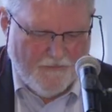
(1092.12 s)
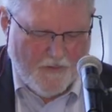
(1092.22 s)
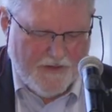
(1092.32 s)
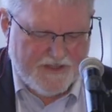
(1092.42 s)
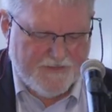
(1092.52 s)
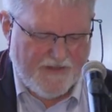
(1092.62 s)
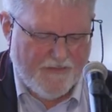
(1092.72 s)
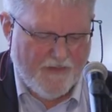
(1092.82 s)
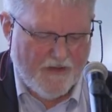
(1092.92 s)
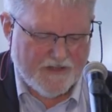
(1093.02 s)
worries me
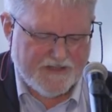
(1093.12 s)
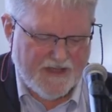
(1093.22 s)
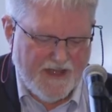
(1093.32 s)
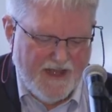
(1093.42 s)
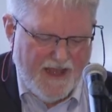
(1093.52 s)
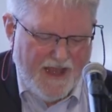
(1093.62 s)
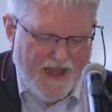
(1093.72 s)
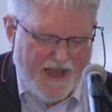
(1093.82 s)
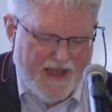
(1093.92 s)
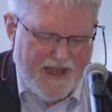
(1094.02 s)
the most,
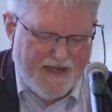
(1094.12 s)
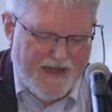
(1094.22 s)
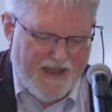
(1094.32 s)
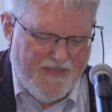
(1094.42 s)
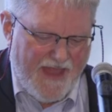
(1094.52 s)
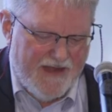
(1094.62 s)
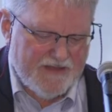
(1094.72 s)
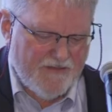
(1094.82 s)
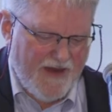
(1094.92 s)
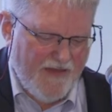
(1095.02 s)
and, and that
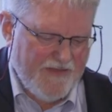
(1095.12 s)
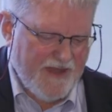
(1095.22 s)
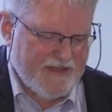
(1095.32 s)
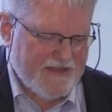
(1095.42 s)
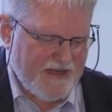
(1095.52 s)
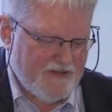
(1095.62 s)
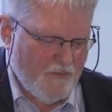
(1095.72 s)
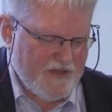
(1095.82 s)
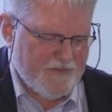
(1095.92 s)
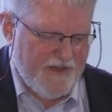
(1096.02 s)
is around the extent
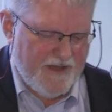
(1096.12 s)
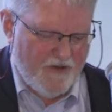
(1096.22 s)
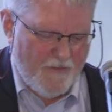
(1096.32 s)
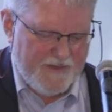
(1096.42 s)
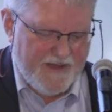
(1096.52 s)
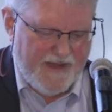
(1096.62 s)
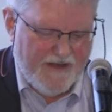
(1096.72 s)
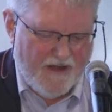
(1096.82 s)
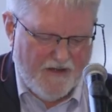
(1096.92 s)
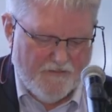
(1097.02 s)
to which big and open
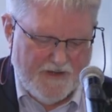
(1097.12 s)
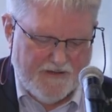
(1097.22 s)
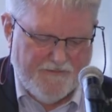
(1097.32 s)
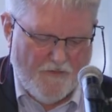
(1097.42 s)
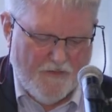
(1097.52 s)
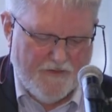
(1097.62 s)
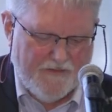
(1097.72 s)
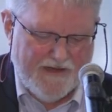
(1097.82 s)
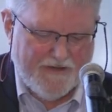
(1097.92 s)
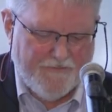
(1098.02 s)
data are
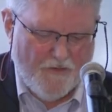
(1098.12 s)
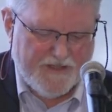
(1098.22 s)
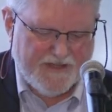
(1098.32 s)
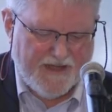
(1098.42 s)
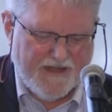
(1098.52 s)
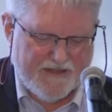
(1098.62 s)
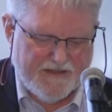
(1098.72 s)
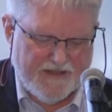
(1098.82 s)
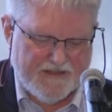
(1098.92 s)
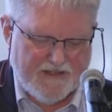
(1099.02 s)
reinforcing
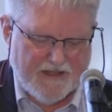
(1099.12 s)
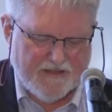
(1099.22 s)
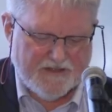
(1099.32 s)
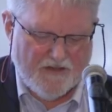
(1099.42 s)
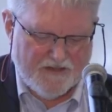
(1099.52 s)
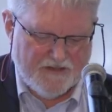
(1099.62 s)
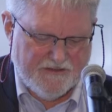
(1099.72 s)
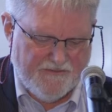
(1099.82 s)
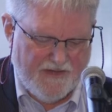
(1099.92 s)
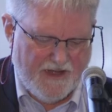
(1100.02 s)
existing social
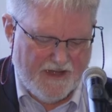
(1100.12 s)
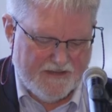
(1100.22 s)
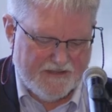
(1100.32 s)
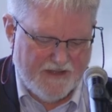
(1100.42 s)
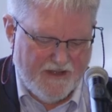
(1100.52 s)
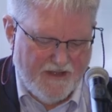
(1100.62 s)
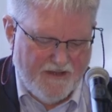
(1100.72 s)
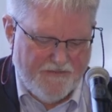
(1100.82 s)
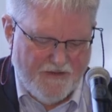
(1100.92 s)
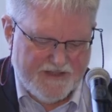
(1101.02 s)
divides.
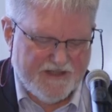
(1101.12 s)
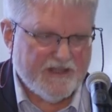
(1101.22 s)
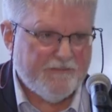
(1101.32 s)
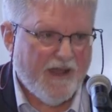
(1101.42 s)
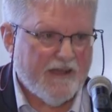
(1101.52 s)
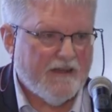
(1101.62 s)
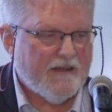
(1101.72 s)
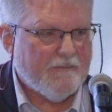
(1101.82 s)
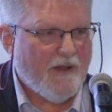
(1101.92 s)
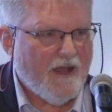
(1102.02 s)
For instance, by,
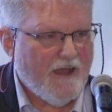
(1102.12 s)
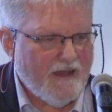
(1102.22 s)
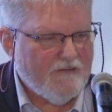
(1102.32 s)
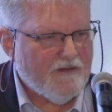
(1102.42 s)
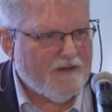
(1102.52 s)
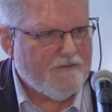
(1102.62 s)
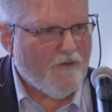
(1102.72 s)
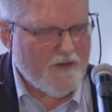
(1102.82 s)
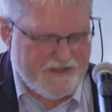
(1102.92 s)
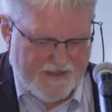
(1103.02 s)
by
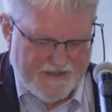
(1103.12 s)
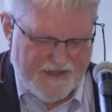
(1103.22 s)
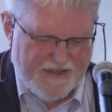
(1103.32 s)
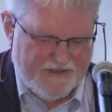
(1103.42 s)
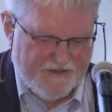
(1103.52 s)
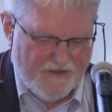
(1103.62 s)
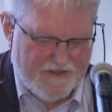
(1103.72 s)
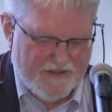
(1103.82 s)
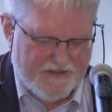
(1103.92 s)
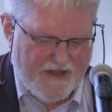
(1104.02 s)
reinforcing data
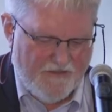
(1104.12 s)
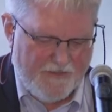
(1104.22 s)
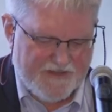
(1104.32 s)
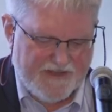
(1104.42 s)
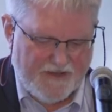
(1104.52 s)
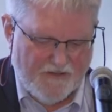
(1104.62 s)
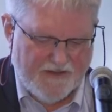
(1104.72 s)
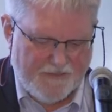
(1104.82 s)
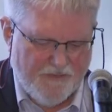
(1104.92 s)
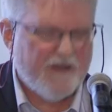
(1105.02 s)
sources that represent
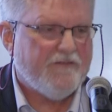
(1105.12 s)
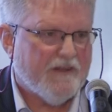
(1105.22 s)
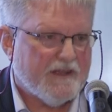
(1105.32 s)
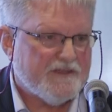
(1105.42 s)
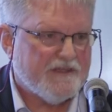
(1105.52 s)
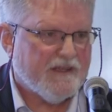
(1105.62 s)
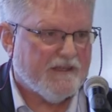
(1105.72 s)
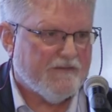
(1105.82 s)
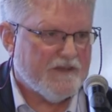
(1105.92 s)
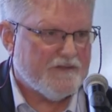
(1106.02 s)
only privileged
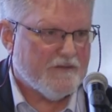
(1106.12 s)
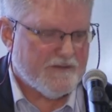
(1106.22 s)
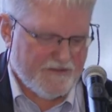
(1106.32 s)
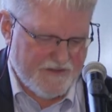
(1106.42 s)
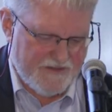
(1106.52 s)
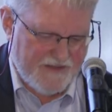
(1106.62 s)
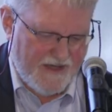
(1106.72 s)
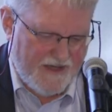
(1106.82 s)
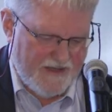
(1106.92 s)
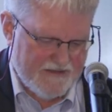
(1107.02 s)
individuals or
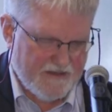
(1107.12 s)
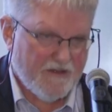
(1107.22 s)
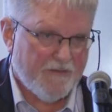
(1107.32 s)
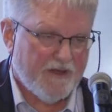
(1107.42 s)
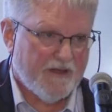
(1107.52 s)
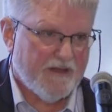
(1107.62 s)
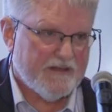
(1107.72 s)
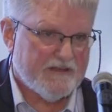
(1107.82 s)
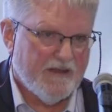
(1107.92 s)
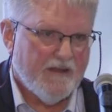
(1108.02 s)
societies and
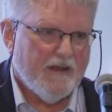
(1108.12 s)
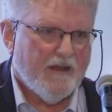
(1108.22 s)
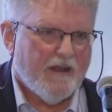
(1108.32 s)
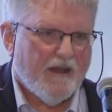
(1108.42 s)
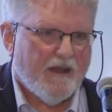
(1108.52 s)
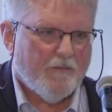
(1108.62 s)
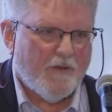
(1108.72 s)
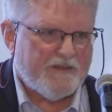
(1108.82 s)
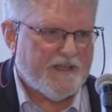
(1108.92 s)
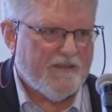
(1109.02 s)
communities. Uh,
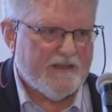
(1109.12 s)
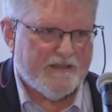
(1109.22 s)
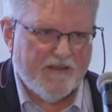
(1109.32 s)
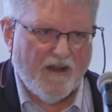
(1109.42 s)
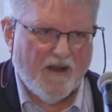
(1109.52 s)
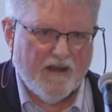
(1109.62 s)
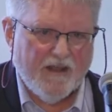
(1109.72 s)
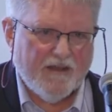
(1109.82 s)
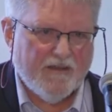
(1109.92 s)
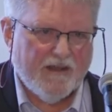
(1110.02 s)
we've seen this in the,
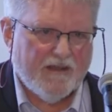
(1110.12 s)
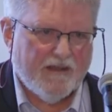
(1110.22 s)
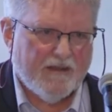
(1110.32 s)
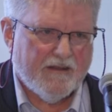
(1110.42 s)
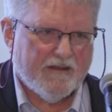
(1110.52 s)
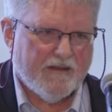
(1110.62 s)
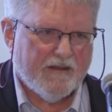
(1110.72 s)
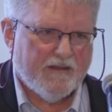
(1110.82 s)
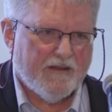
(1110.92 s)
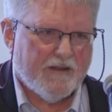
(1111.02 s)
art, in the, uh,
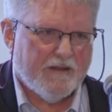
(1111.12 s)
the,